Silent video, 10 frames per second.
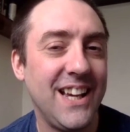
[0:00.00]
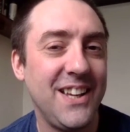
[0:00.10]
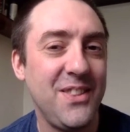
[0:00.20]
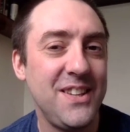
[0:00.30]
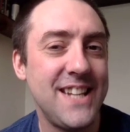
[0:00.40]

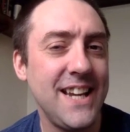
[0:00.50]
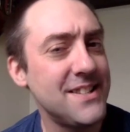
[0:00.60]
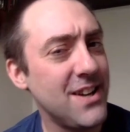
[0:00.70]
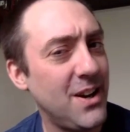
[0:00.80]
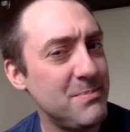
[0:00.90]
the
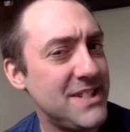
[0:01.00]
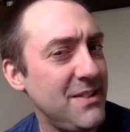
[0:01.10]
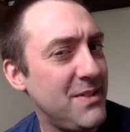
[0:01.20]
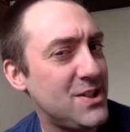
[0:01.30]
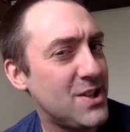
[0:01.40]

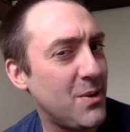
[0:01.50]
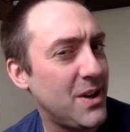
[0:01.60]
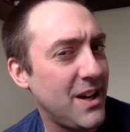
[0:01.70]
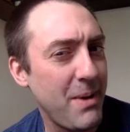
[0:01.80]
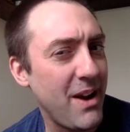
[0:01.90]
daytime TV
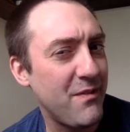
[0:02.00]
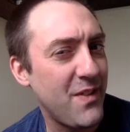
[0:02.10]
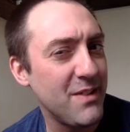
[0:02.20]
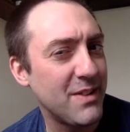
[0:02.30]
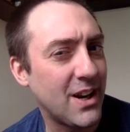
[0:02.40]
show at
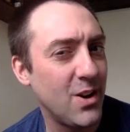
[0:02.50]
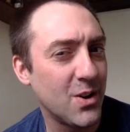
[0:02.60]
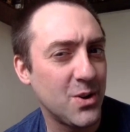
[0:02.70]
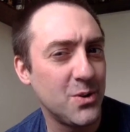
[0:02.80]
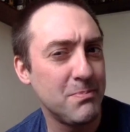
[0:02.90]
about 5
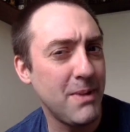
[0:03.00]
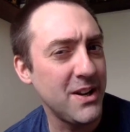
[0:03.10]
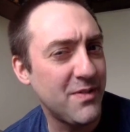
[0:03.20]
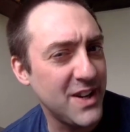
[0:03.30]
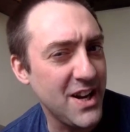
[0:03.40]
o'clock
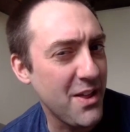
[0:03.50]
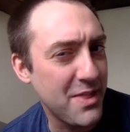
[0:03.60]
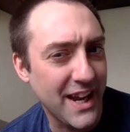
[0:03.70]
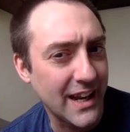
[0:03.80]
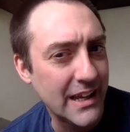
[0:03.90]
called Money for
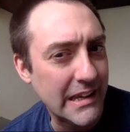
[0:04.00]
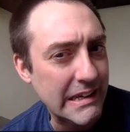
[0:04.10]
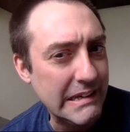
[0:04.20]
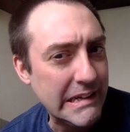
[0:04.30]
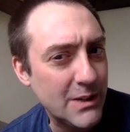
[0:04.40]

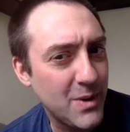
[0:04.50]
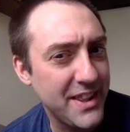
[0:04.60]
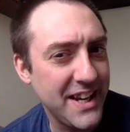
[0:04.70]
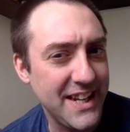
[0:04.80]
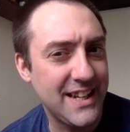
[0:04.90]
Nothing,
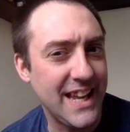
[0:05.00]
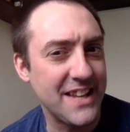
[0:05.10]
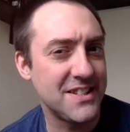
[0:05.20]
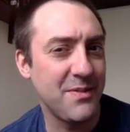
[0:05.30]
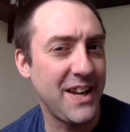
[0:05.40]
where
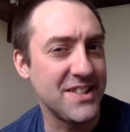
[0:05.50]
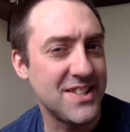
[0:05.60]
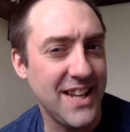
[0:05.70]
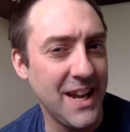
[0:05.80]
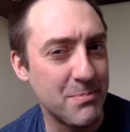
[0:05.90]
they get stuff
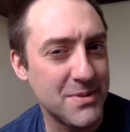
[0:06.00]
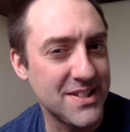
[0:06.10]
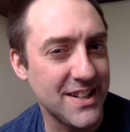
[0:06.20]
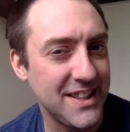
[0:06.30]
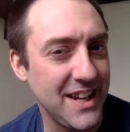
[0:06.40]
out of
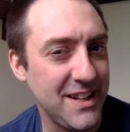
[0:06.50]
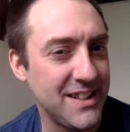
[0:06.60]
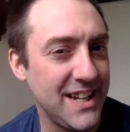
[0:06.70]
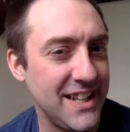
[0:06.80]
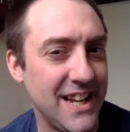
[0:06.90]
skips and
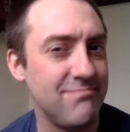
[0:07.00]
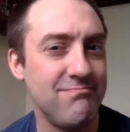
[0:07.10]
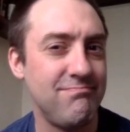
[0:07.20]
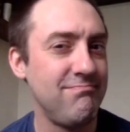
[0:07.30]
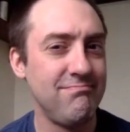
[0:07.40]
they
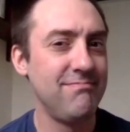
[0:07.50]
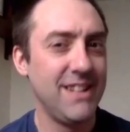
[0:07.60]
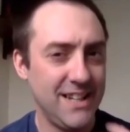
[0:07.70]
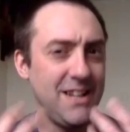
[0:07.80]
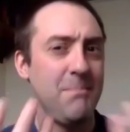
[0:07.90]
then
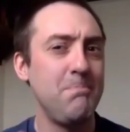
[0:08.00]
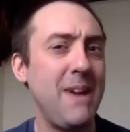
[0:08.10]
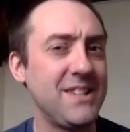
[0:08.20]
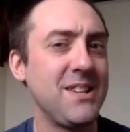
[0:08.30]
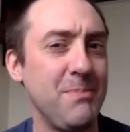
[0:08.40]

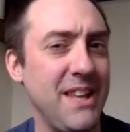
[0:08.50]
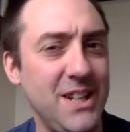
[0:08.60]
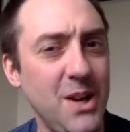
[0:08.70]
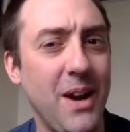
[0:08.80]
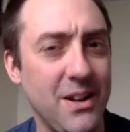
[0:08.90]
make
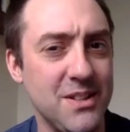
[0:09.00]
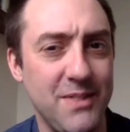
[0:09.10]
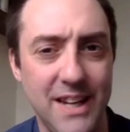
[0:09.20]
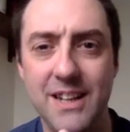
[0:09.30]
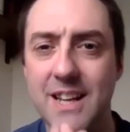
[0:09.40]
something new
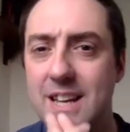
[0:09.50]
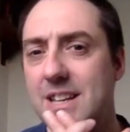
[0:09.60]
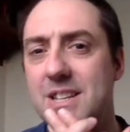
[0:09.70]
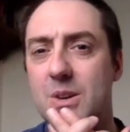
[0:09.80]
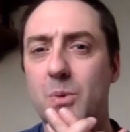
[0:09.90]
out of it.
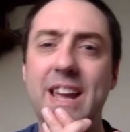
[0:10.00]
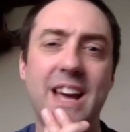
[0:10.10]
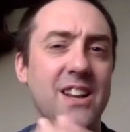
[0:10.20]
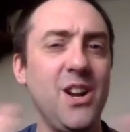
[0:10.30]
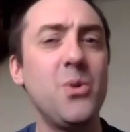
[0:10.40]
So
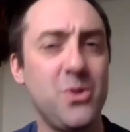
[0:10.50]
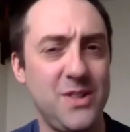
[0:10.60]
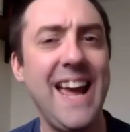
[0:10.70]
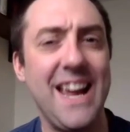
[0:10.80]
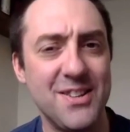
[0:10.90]
we had an
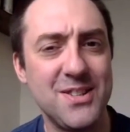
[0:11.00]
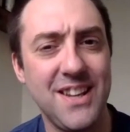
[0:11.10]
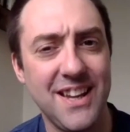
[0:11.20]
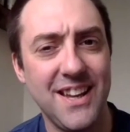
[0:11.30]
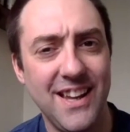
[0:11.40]
old
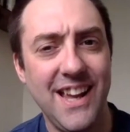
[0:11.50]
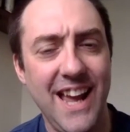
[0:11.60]
desk